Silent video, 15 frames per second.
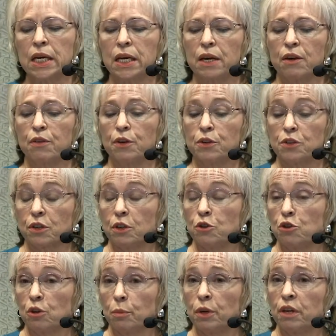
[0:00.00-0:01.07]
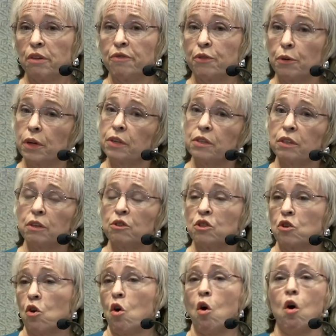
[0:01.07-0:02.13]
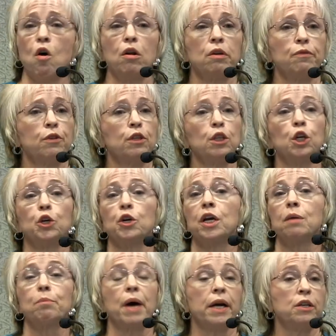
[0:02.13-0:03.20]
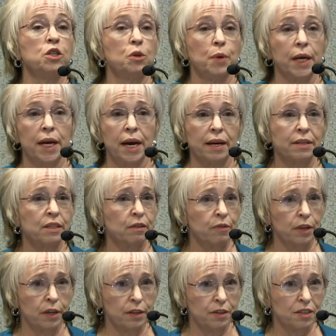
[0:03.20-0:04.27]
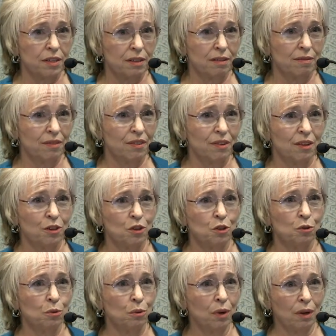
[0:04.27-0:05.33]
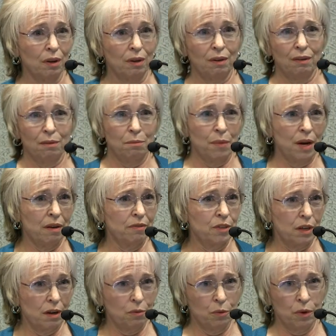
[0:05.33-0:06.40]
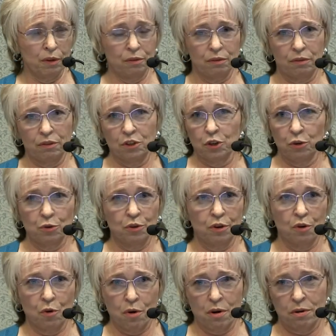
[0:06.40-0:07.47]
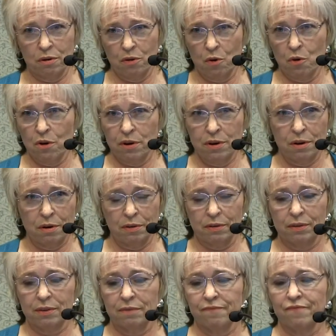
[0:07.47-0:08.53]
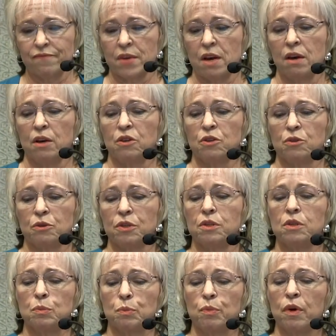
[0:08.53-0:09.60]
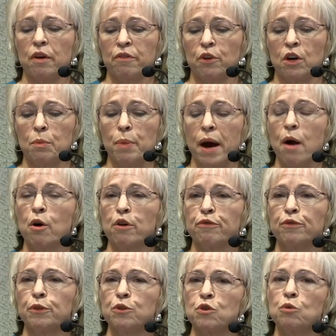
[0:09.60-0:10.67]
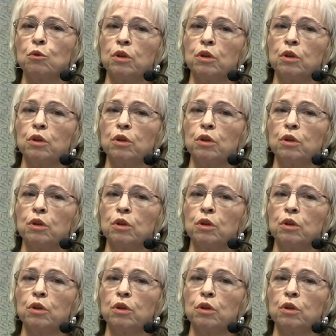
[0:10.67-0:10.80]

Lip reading: This contributed, for instance, to all of the learning by doing activities that you may have done with children or adults. So this is a very powerful school of